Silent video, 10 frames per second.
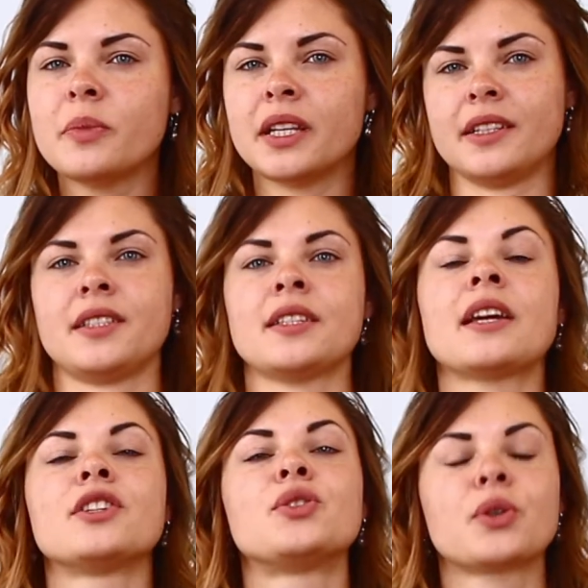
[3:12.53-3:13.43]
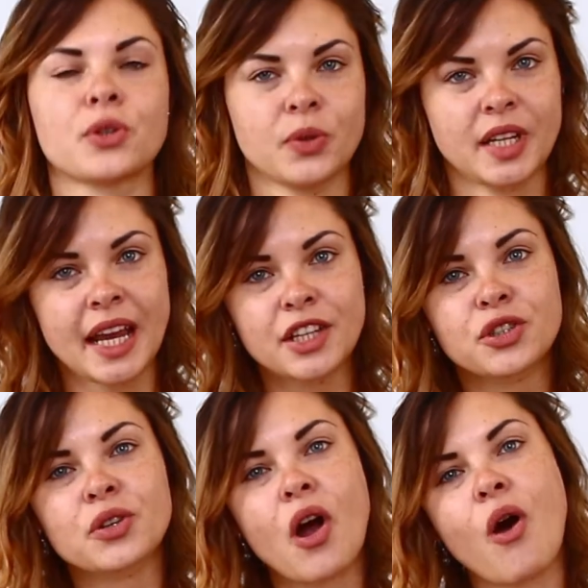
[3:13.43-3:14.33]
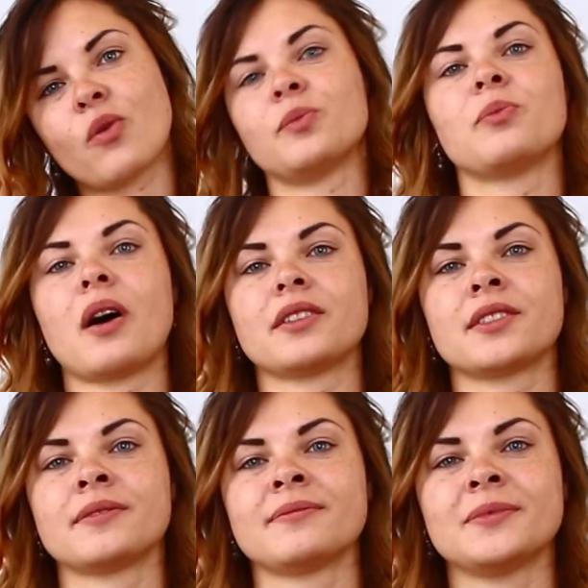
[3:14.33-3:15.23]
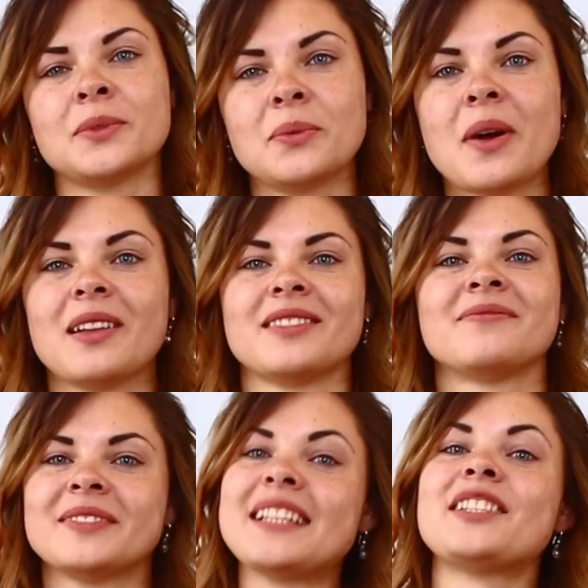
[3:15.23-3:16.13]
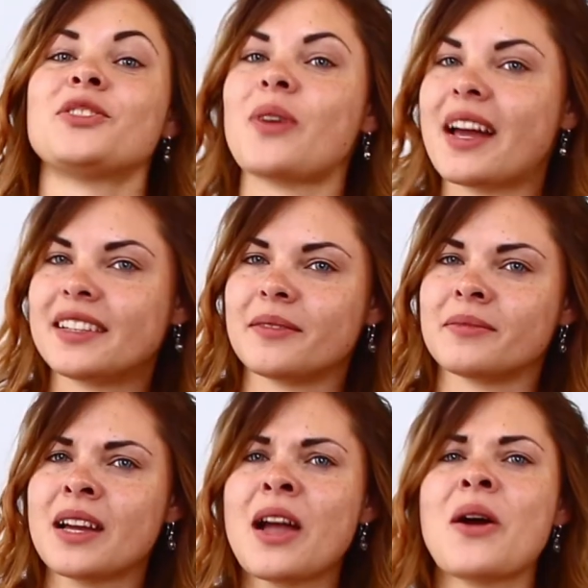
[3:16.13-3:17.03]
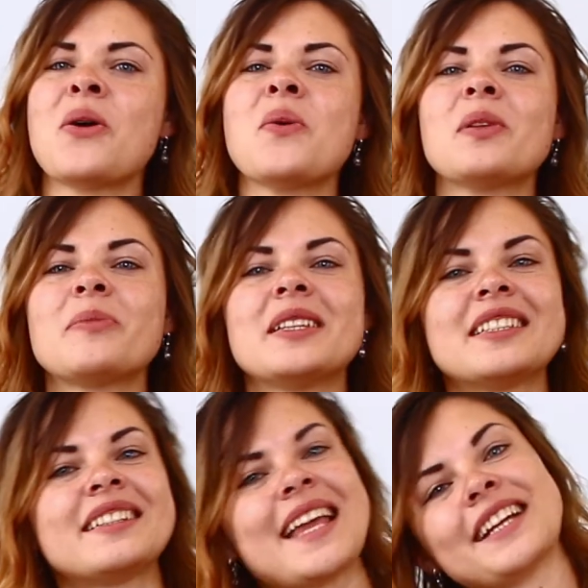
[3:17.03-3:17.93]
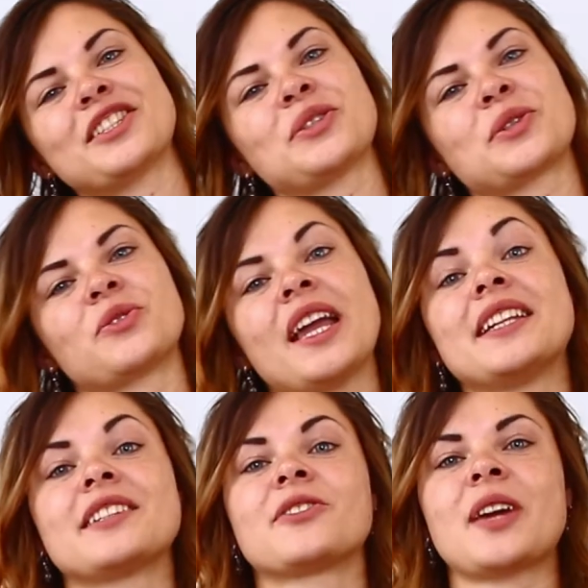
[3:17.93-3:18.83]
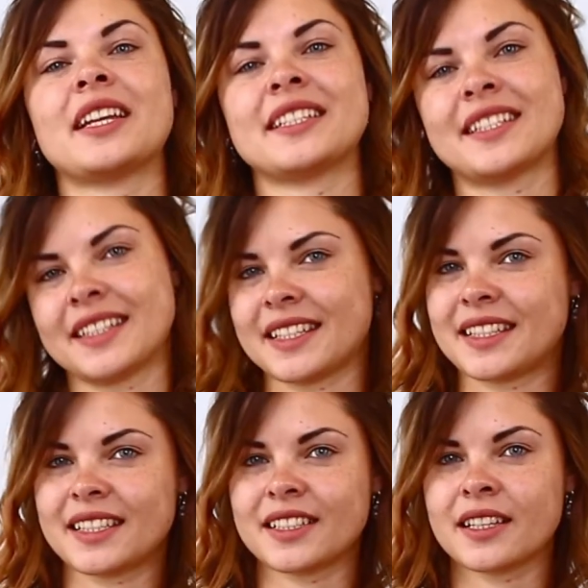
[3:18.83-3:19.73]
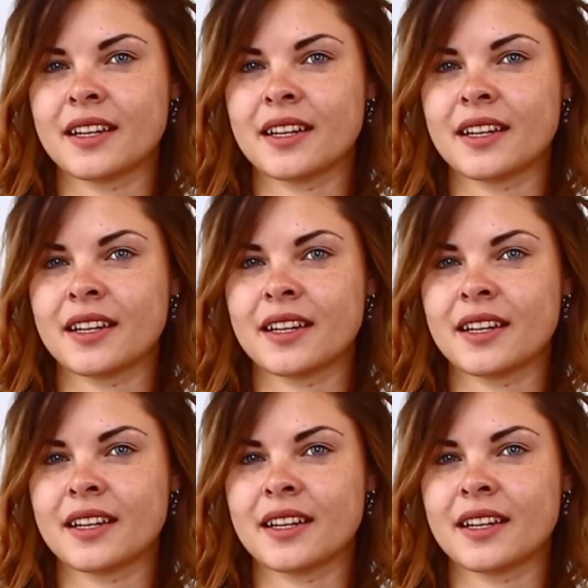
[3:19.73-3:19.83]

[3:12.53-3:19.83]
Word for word: minutes to create your own bot. Well, let's try them. Who will be the next to create a great assistant?